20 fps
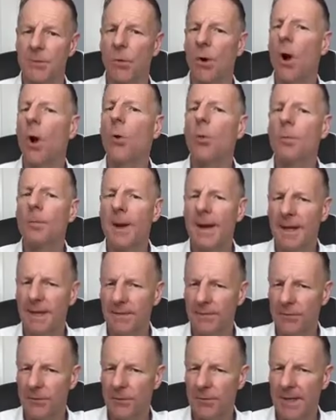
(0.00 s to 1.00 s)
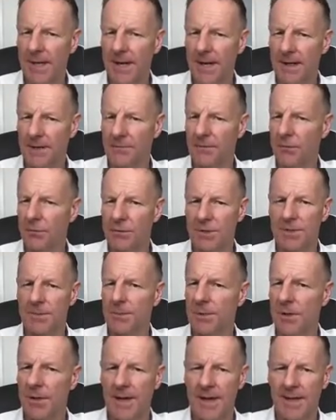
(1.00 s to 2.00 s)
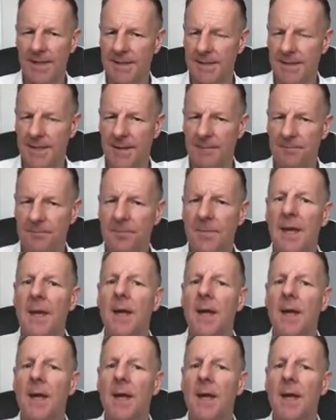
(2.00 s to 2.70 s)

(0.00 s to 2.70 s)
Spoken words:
or hold back if you can if your supplier has none.